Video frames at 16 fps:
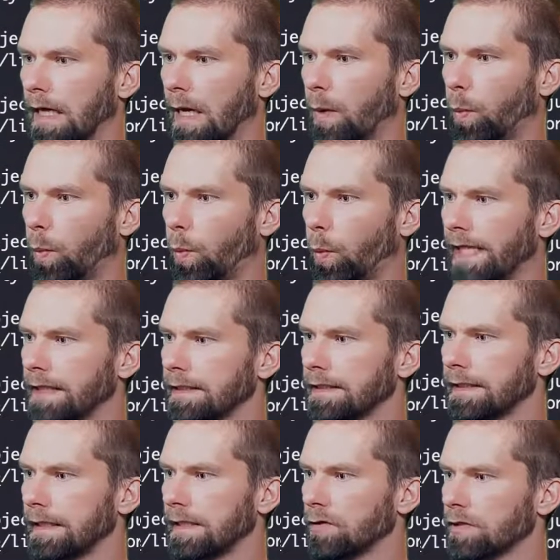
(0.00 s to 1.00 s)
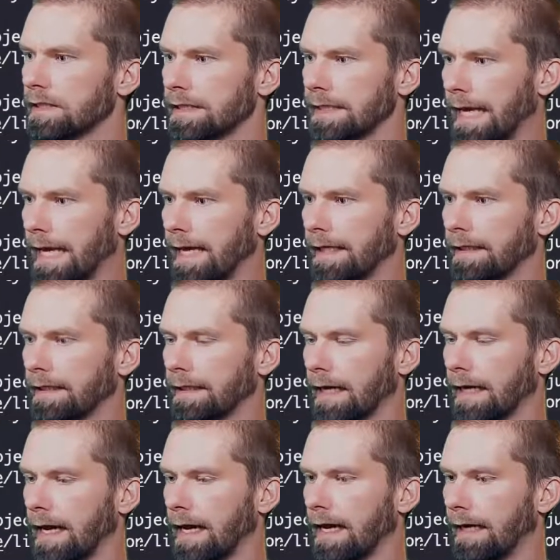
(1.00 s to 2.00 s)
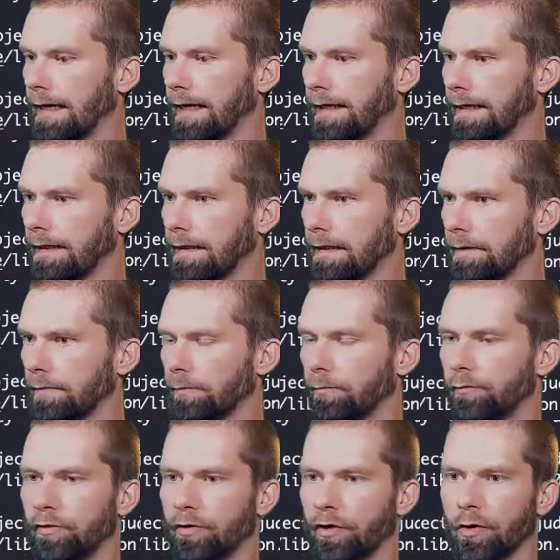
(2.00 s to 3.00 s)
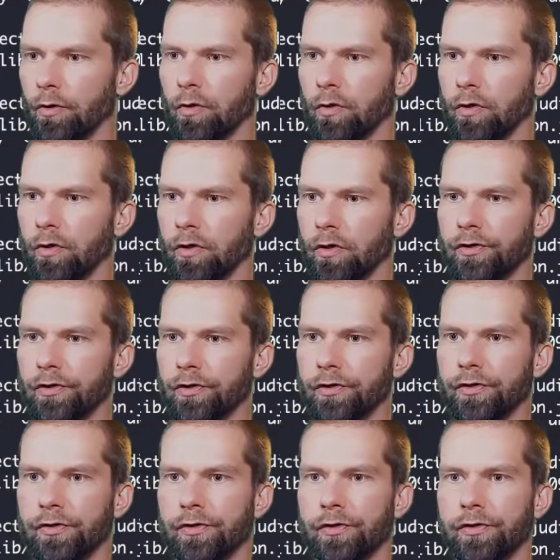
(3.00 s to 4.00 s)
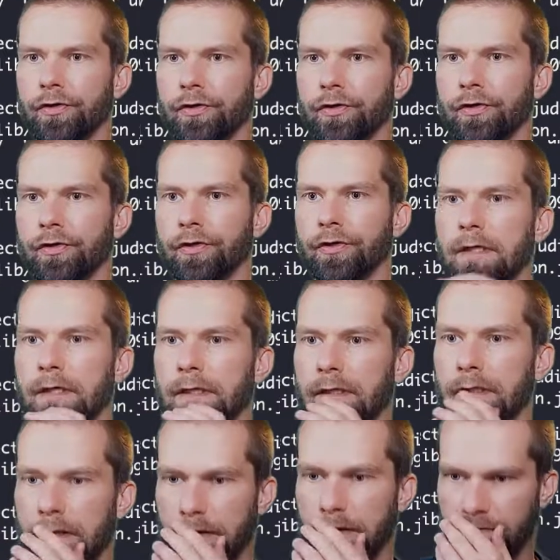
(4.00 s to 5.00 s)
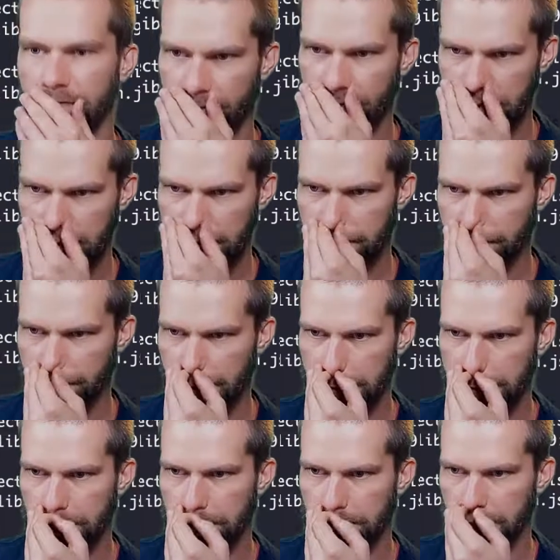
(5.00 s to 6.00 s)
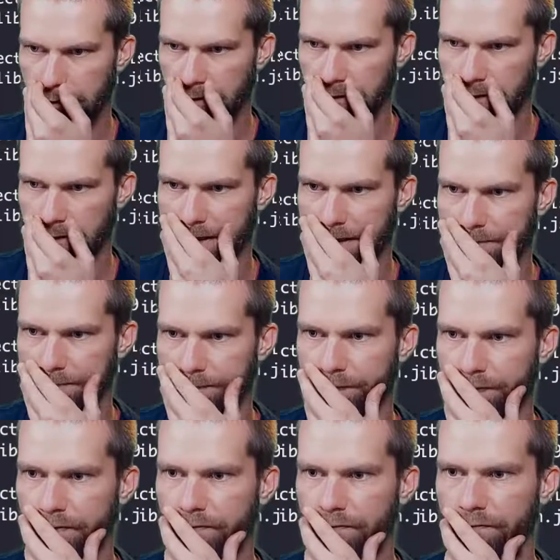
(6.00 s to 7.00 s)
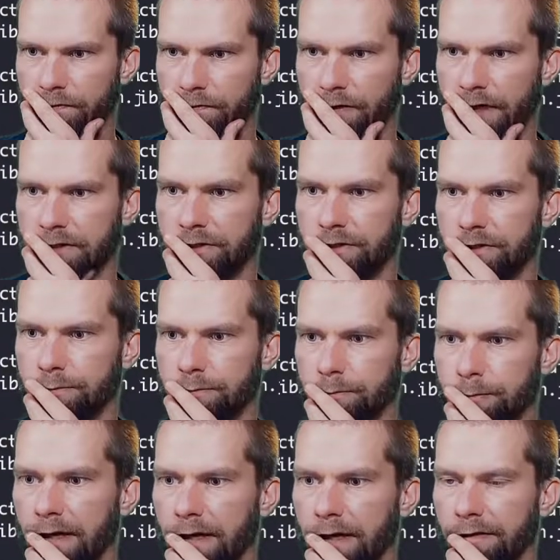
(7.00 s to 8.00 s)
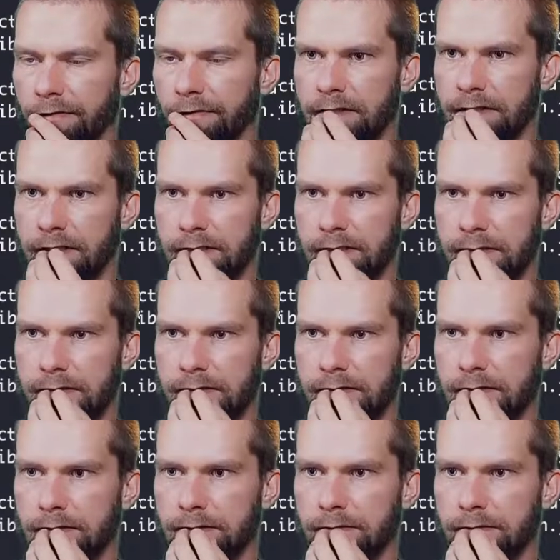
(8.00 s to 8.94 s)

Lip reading: Well, it looks like I broke the first function already. Fetch path stats.